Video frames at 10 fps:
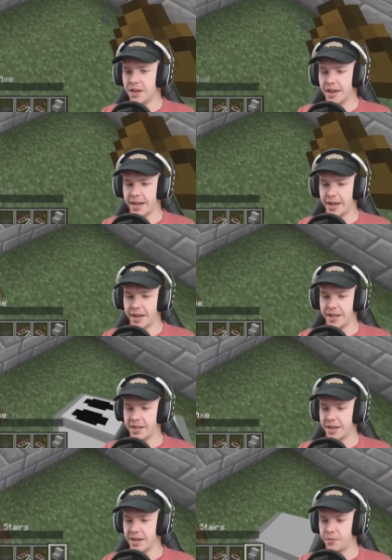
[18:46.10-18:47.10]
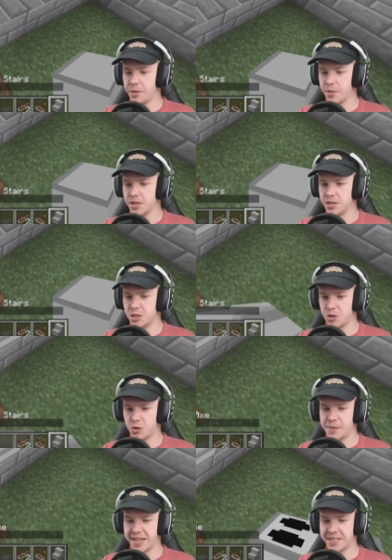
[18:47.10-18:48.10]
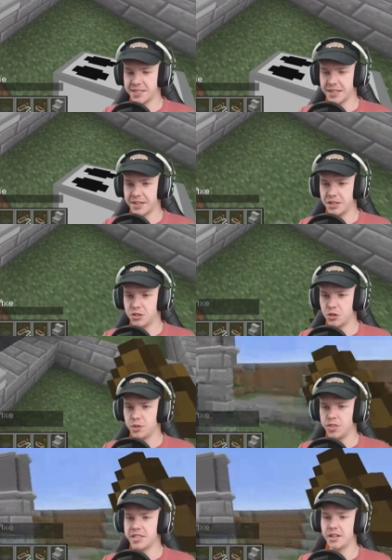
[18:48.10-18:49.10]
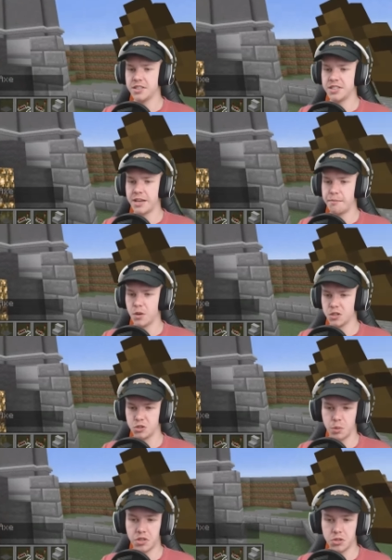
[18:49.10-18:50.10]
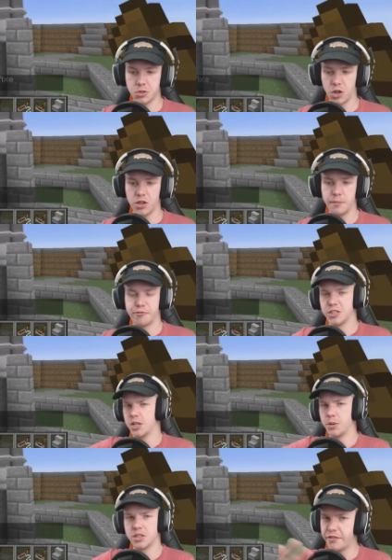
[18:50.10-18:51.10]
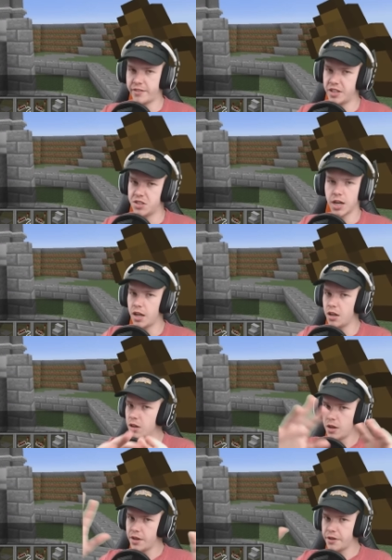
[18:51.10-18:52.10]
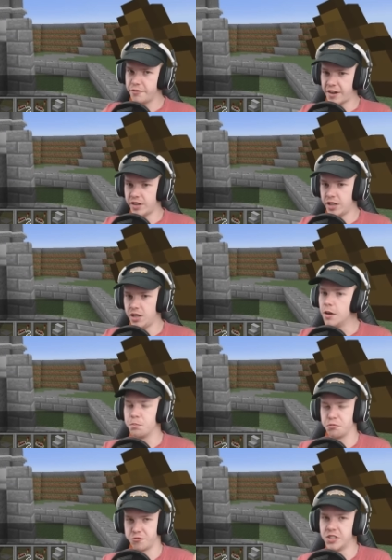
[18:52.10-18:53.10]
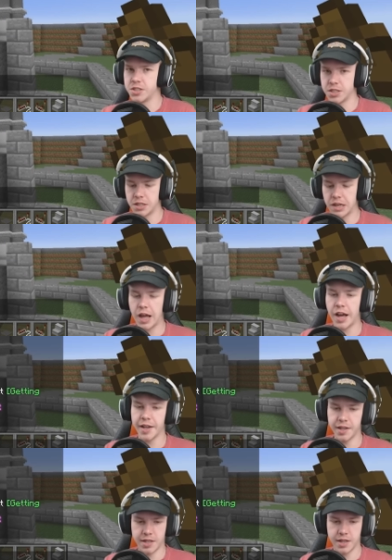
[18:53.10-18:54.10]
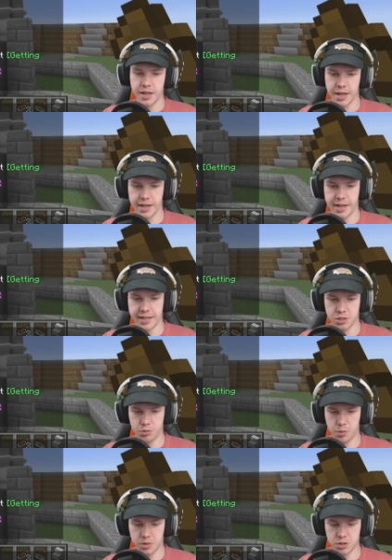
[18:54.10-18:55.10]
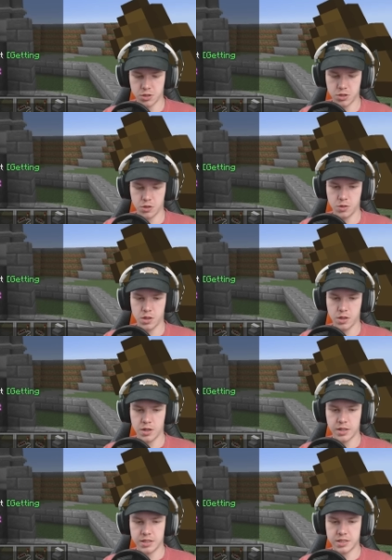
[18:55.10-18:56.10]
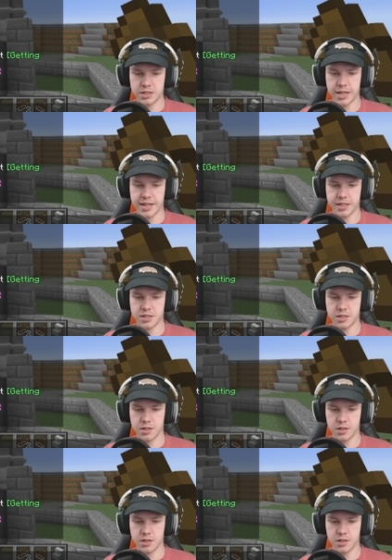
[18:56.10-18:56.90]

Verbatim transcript: And uh, we want to basically do exactly the same blocks as what we used on the prison. I want it very dull, very prison-like again. So we want to do set